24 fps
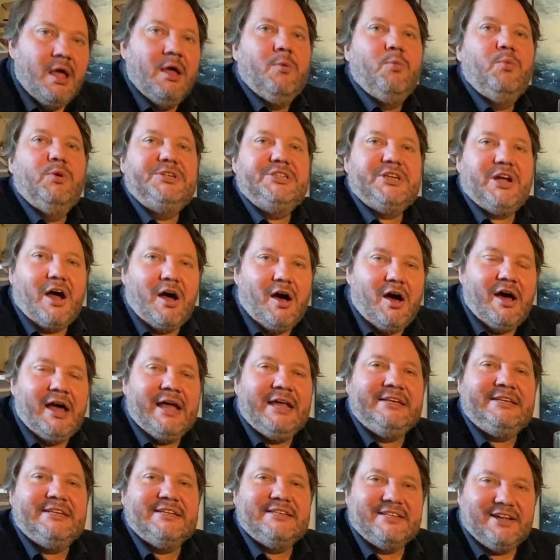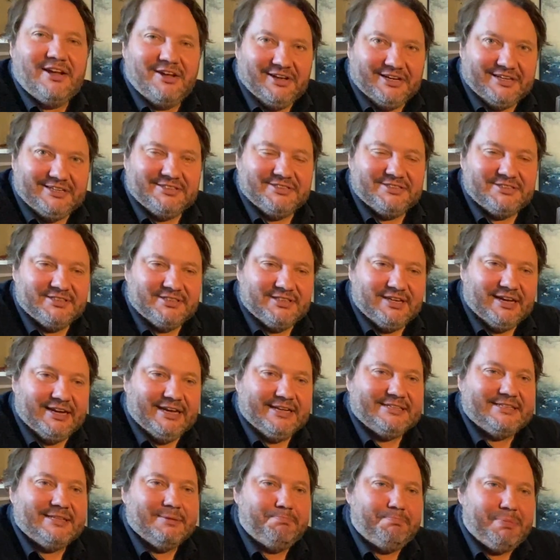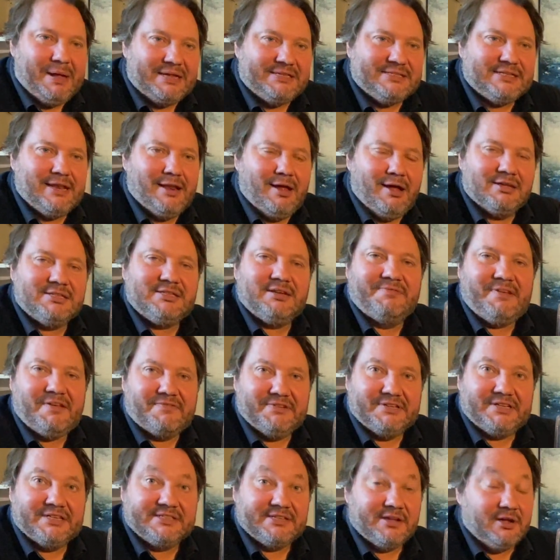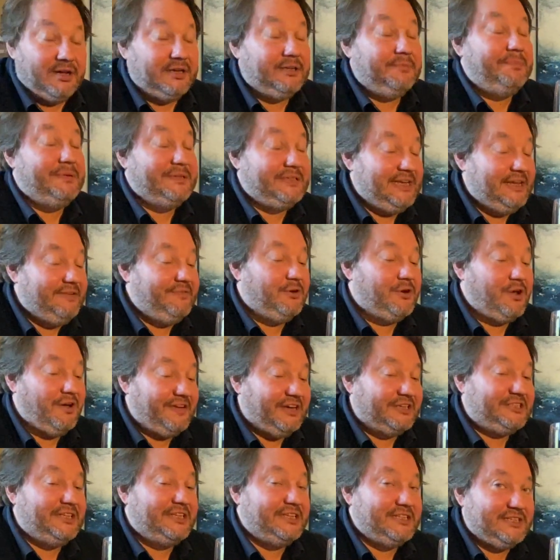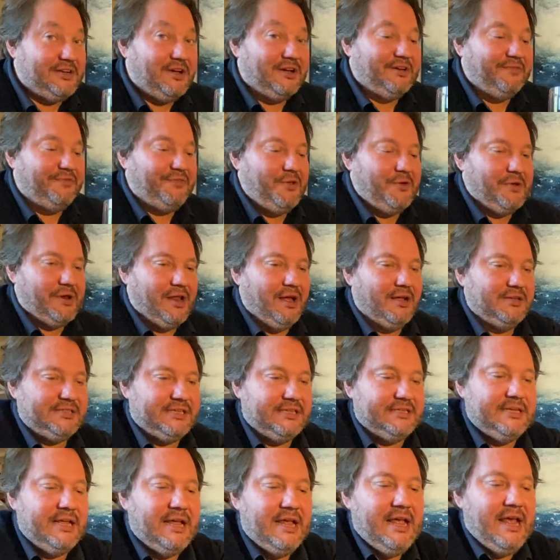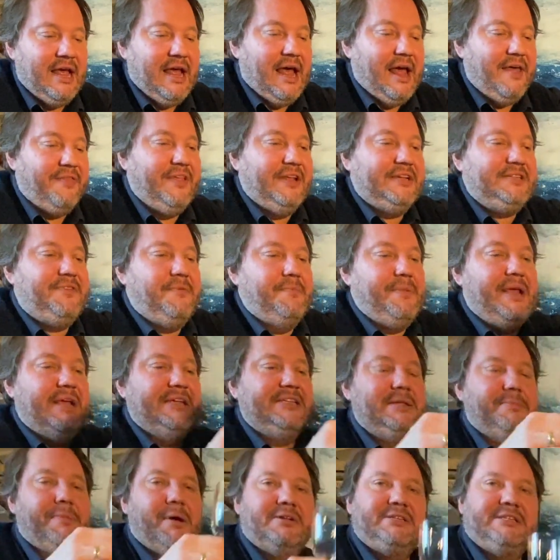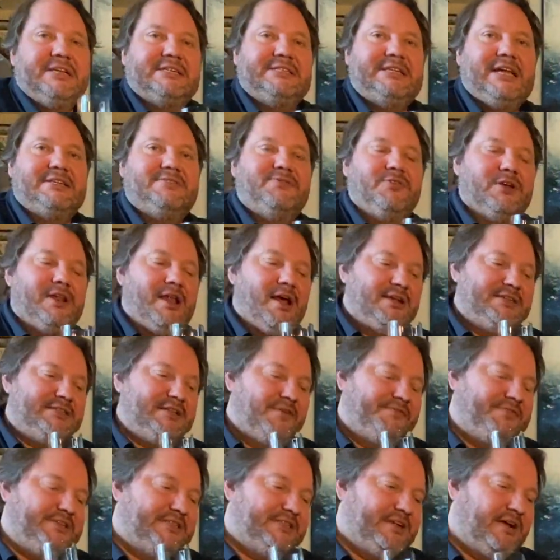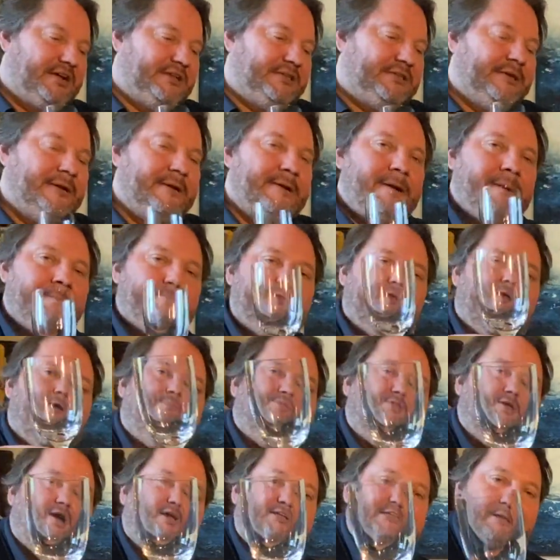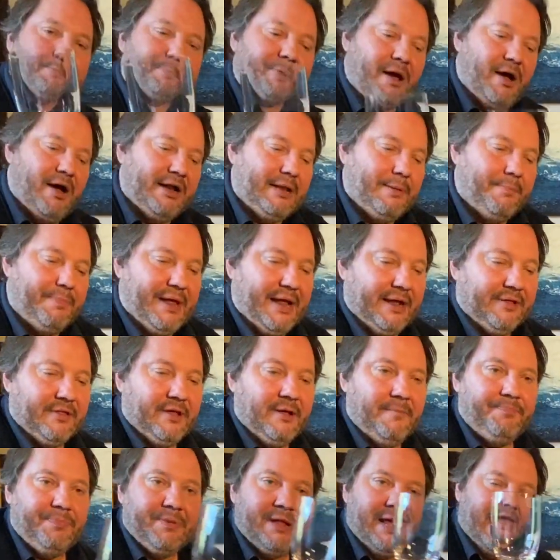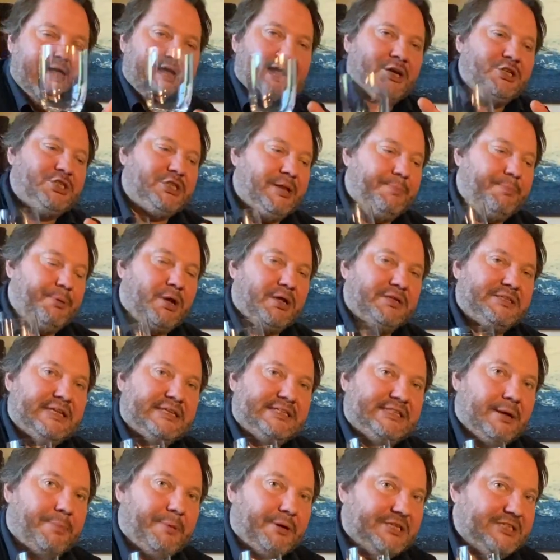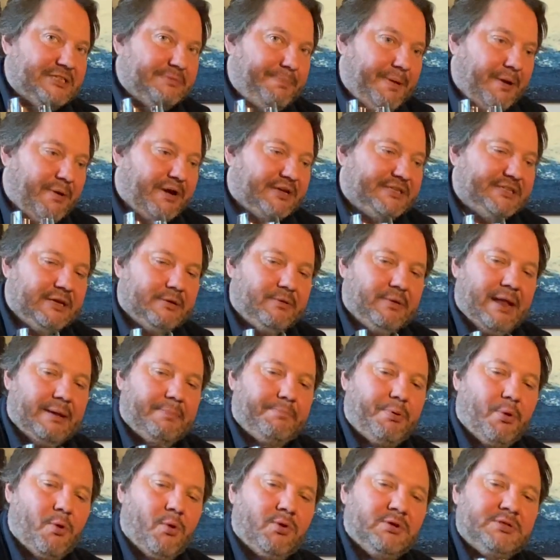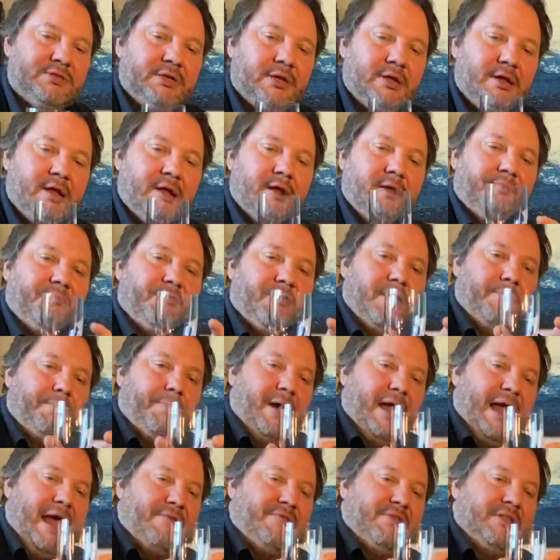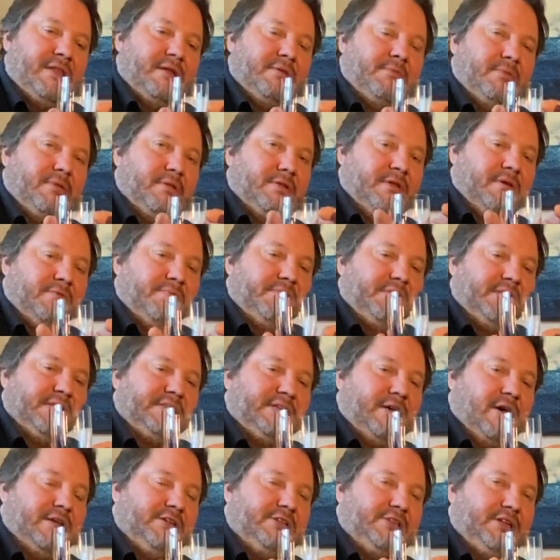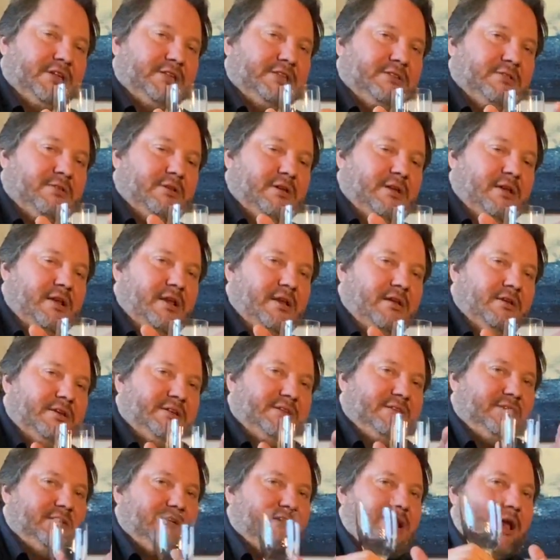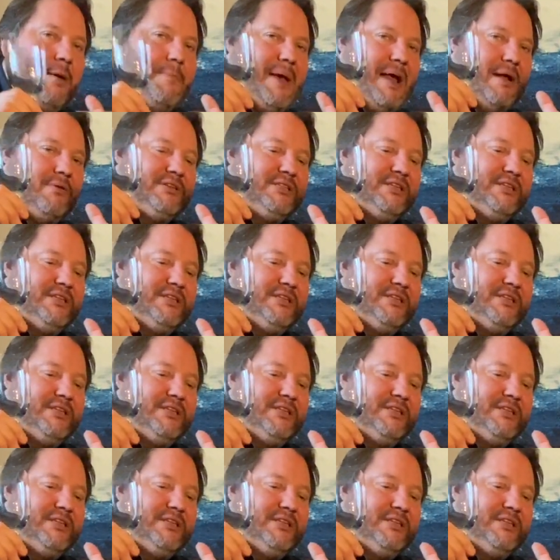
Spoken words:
which I designed. And it's the best glass I've ever designed. Believe it or not, I've actually designed a few glasses. And this, for me, is the most successful glass I've designed. The idea behind it being that, actually, because there's so much spirit in port, that by having the size just come out